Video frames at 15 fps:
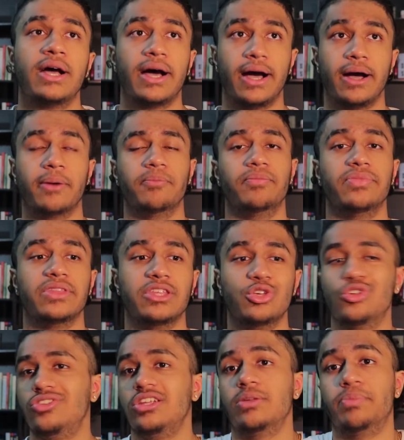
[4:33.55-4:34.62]
Um, you
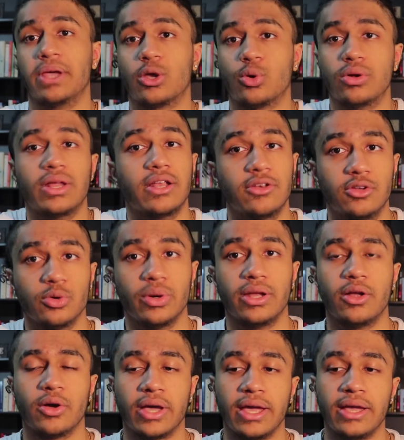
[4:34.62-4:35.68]
just need to pick one and do
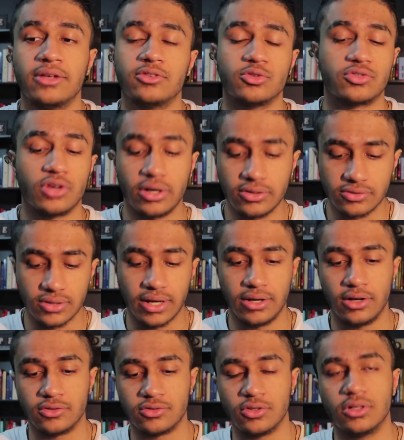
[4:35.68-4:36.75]
it, okay? So start a side
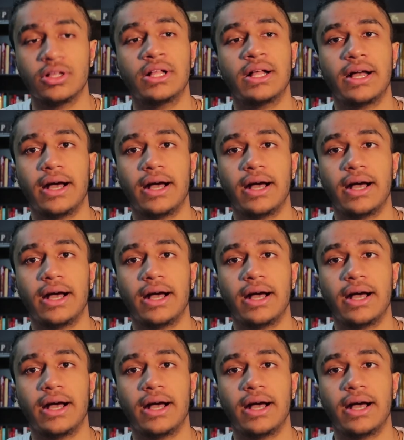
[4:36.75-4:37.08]
hustle.